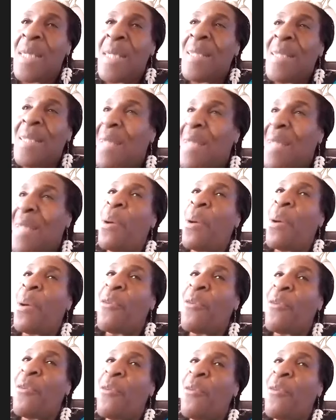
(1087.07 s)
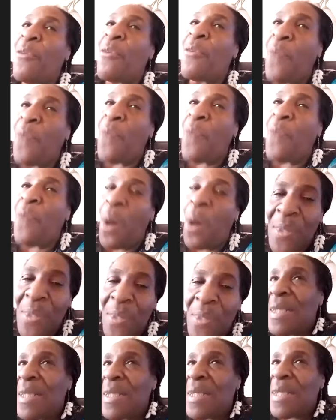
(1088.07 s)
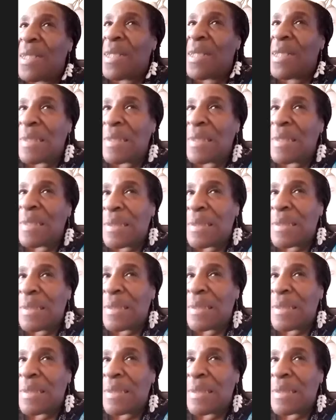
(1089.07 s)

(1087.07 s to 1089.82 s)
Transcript: performance or entertainment.